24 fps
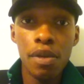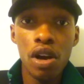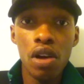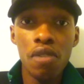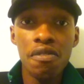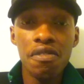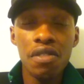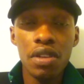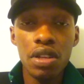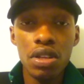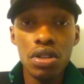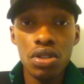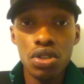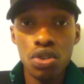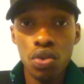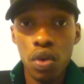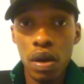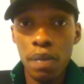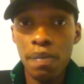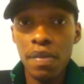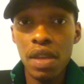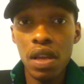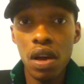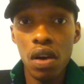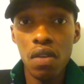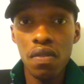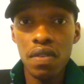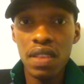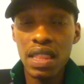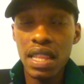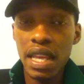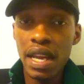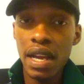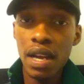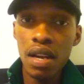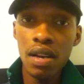Hopefully you join me over
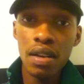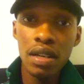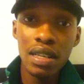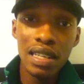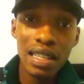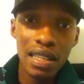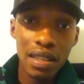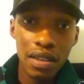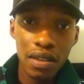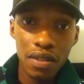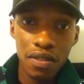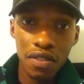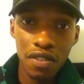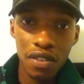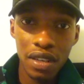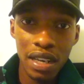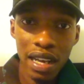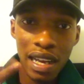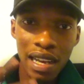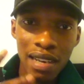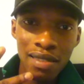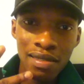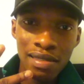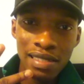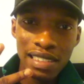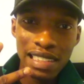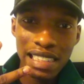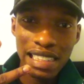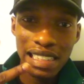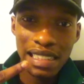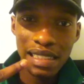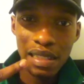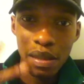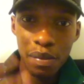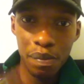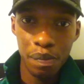there. For now,
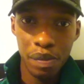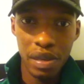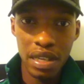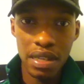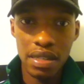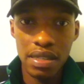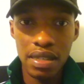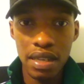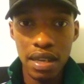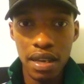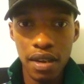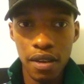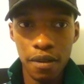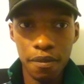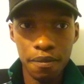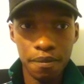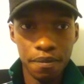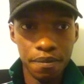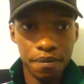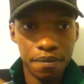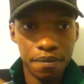peace out.